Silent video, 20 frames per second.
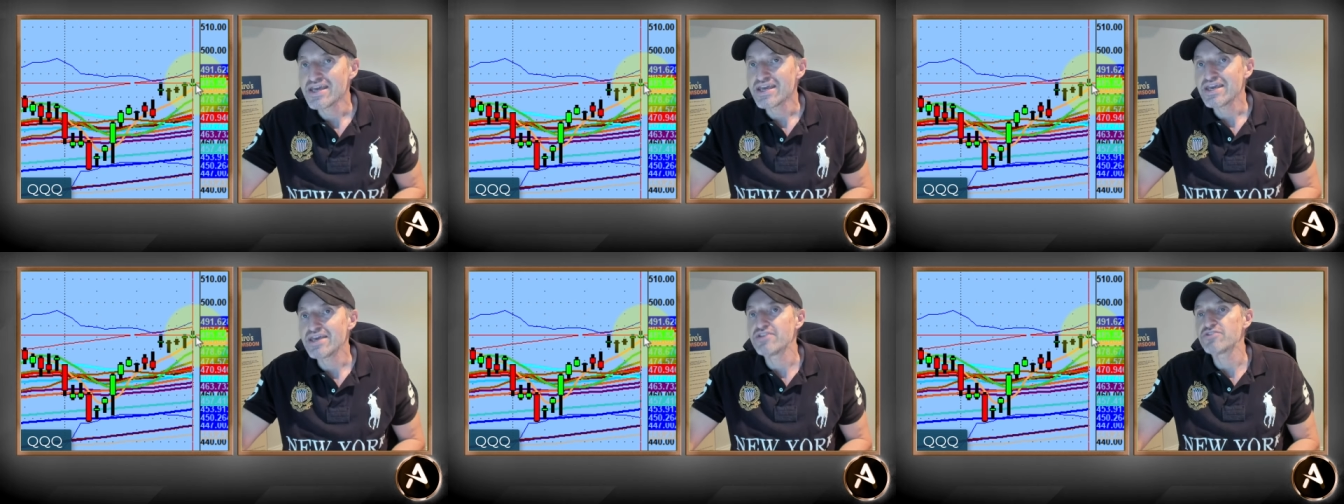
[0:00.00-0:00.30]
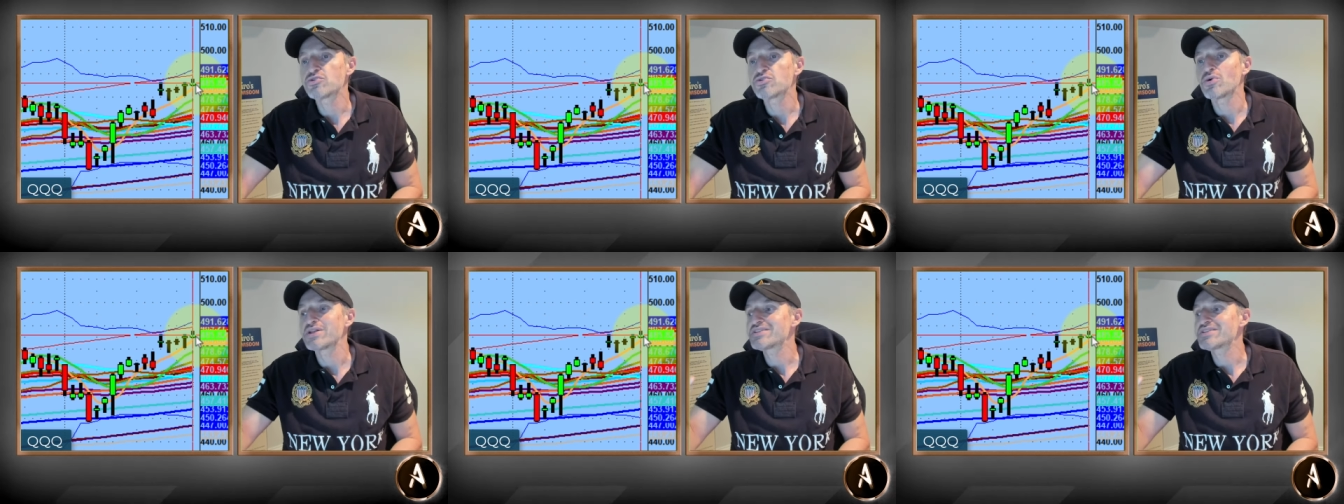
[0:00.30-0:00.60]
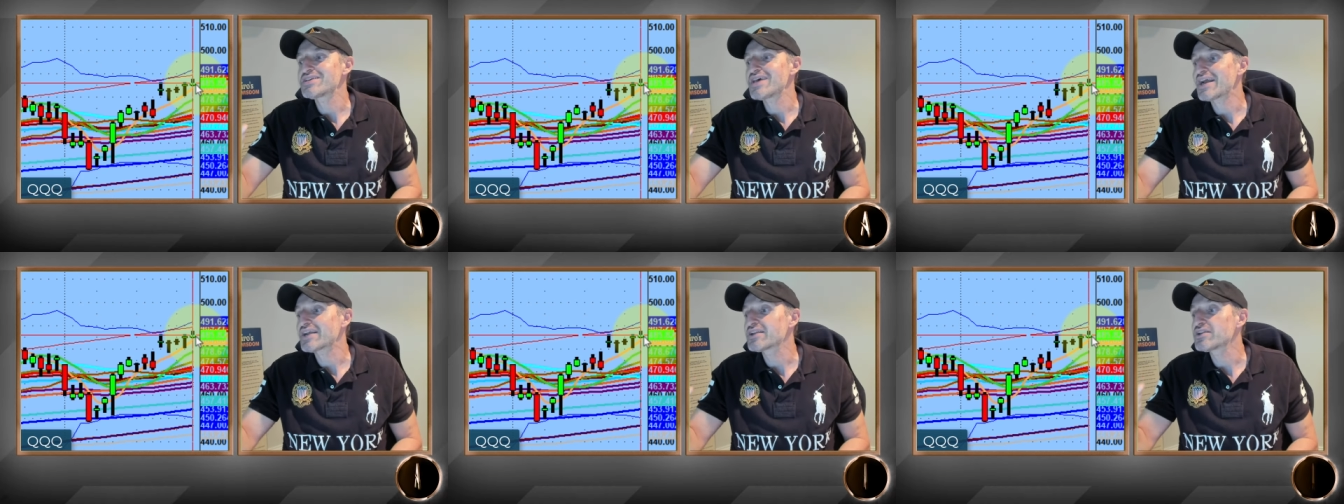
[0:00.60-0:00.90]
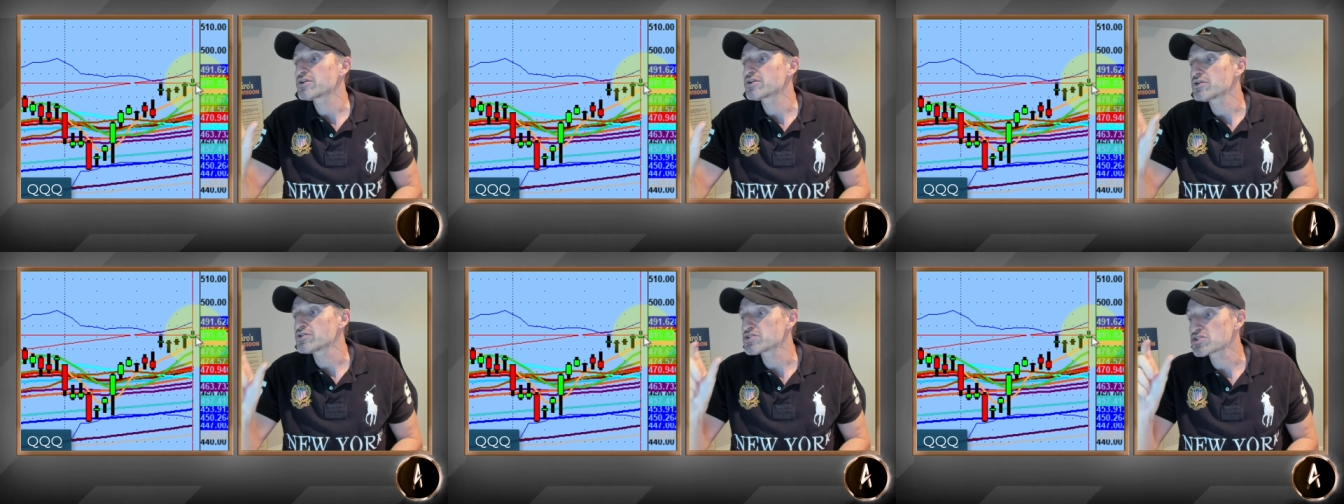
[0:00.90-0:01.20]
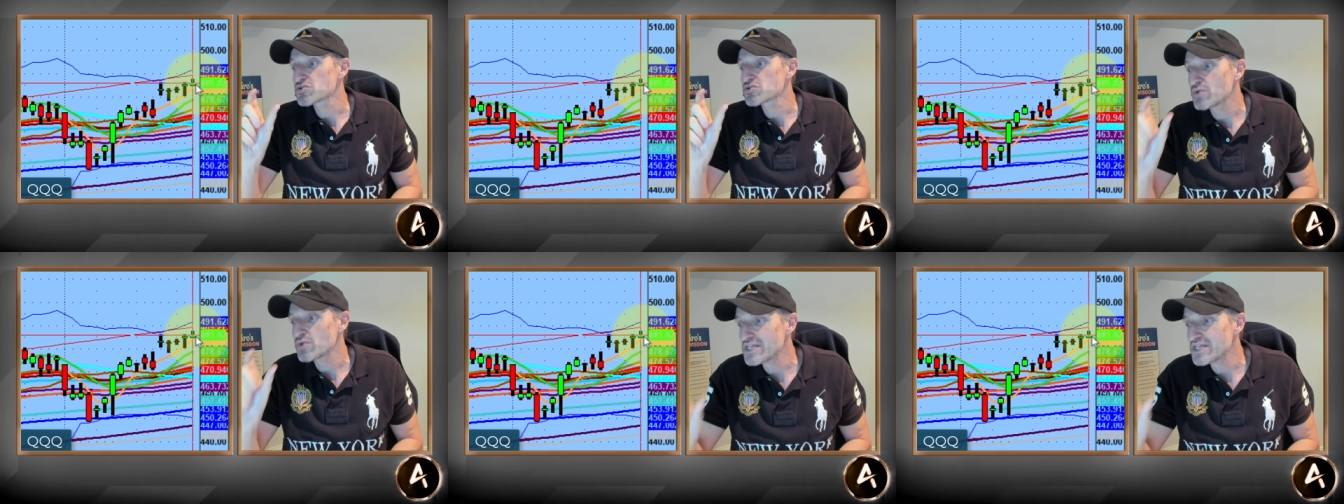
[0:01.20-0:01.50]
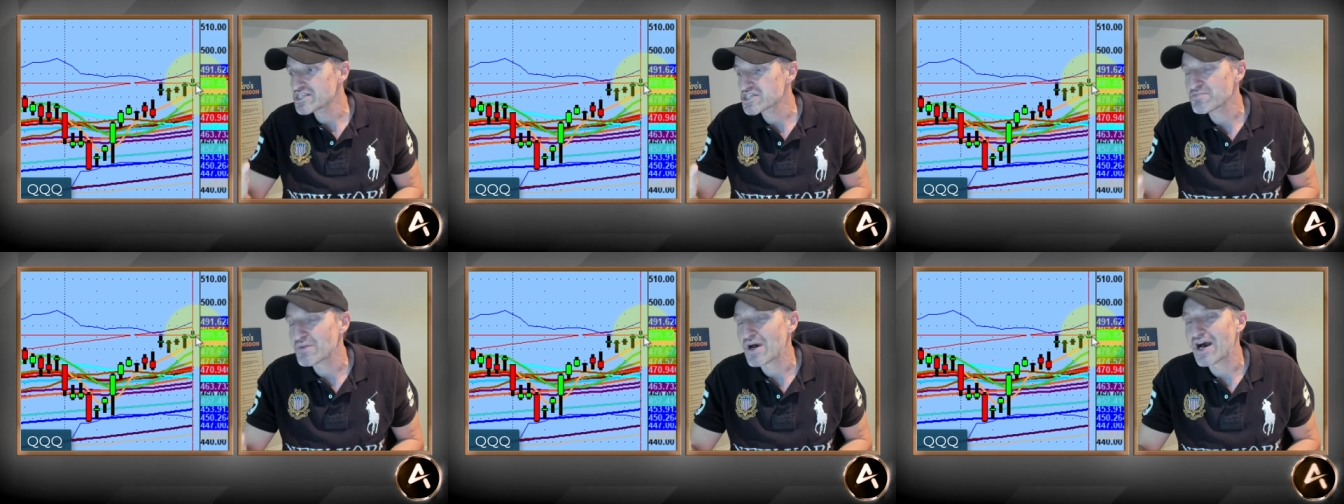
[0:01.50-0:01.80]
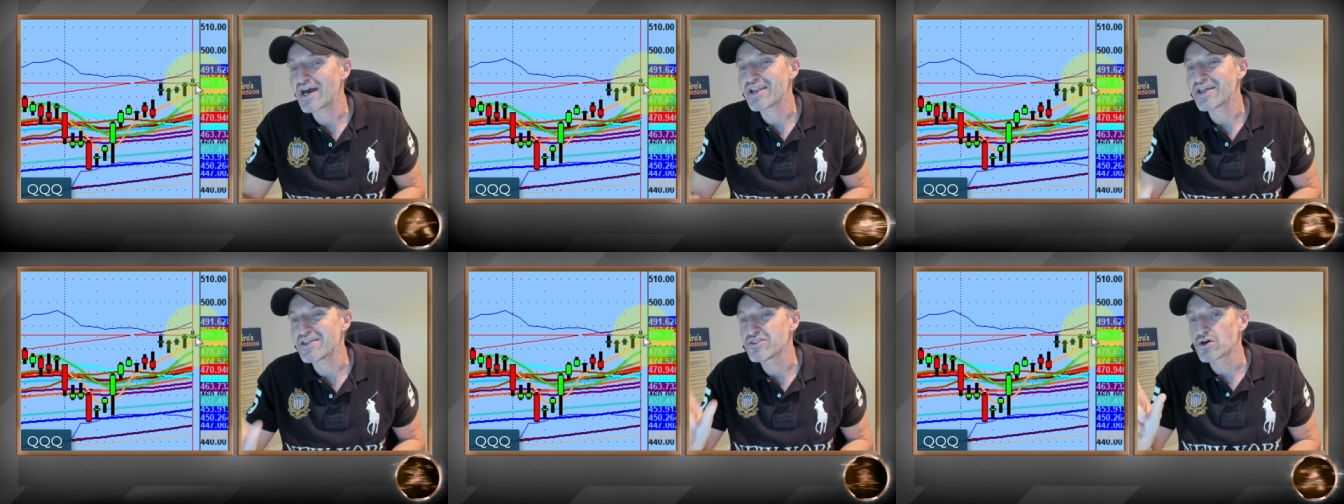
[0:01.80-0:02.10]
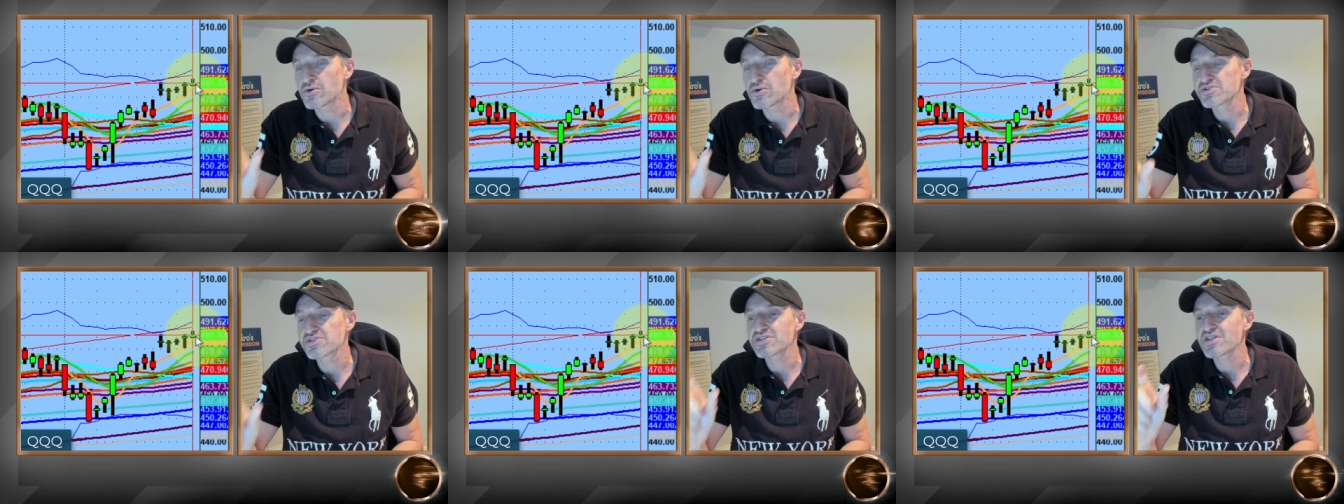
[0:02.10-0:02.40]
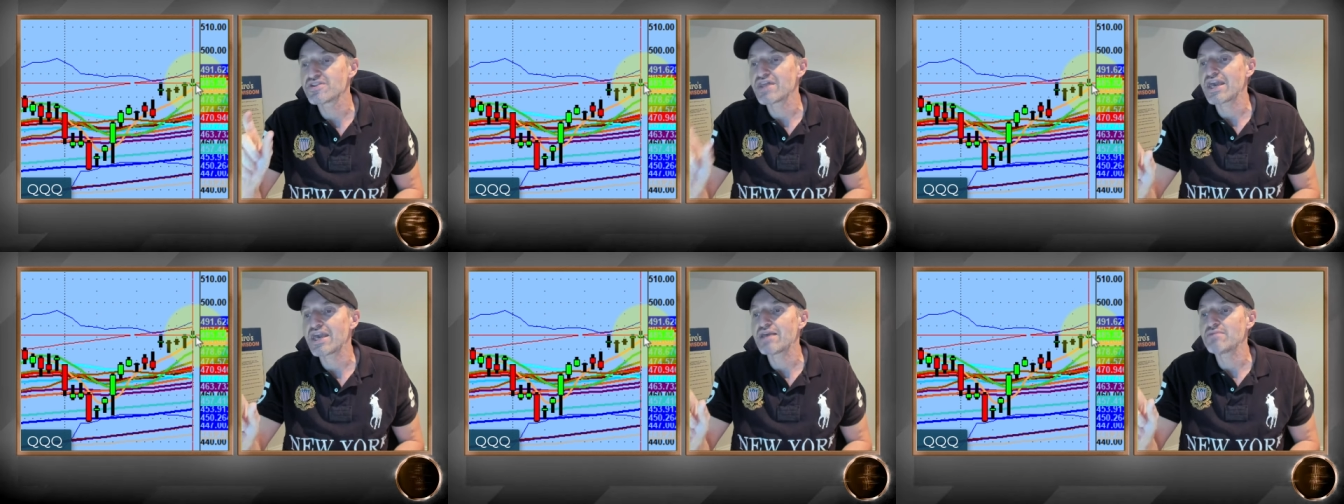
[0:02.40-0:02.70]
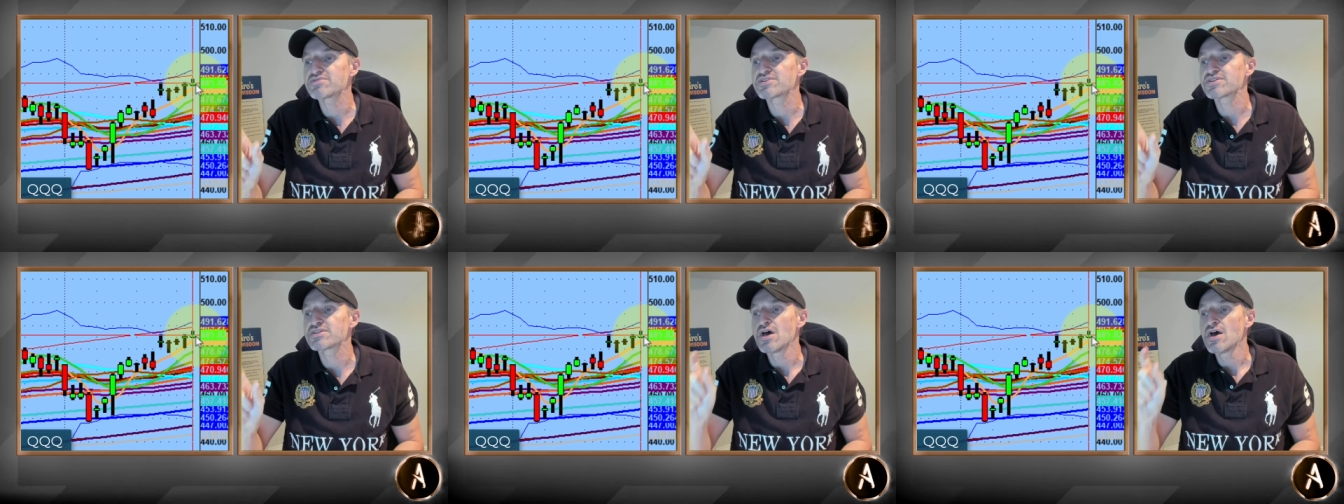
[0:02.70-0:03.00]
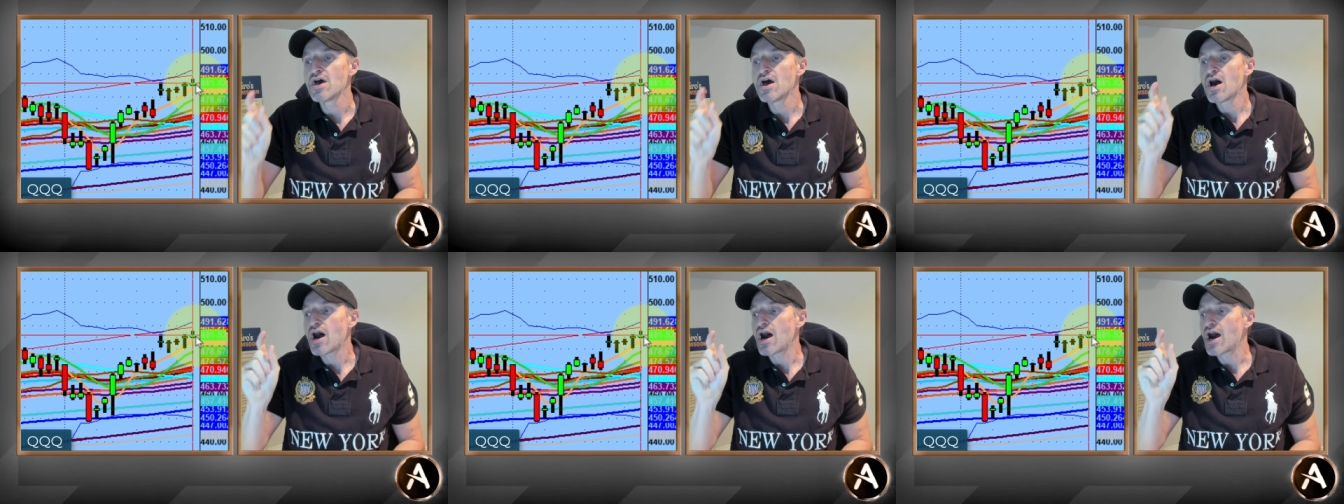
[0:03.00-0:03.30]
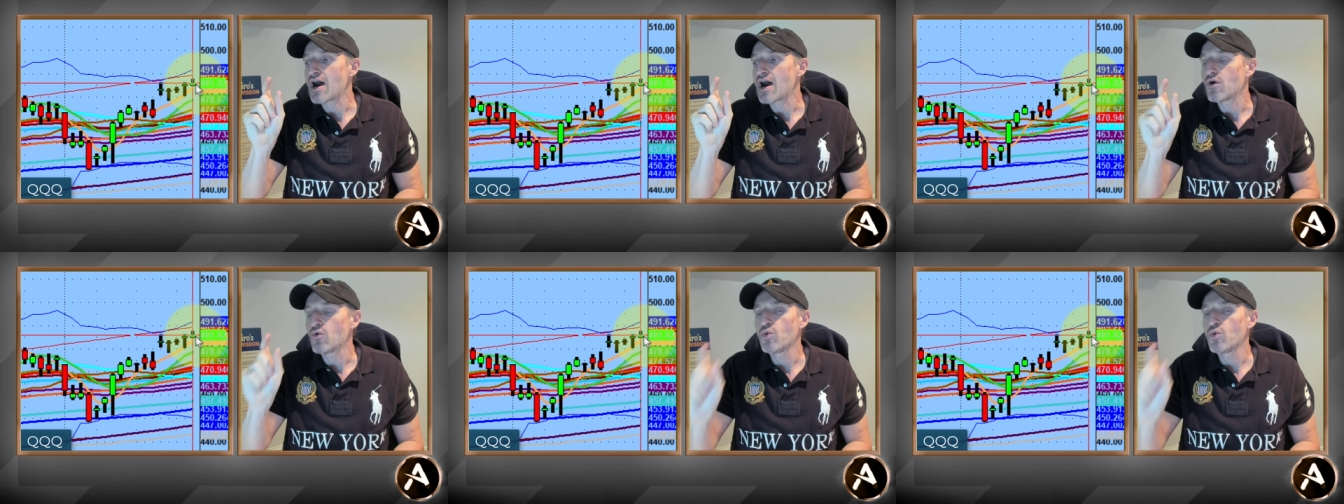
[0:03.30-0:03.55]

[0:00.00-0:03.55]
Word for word: into a technical sweet spot, and those are the names uh,